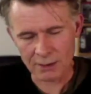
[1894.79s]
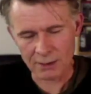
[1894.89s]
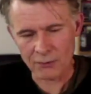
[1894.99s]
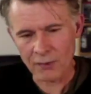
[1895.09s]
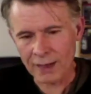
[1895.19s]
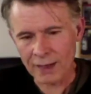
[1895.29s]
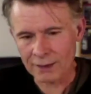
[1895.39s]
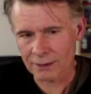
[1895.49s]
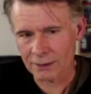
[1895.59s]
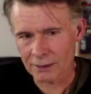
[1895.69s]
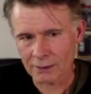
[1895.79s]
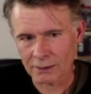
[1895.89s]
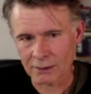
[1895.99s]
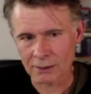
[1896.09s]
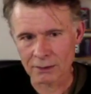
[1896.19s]
affected
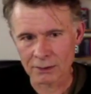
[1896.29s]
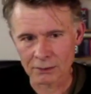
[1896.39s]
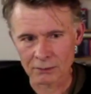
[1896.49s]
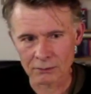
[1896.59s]
in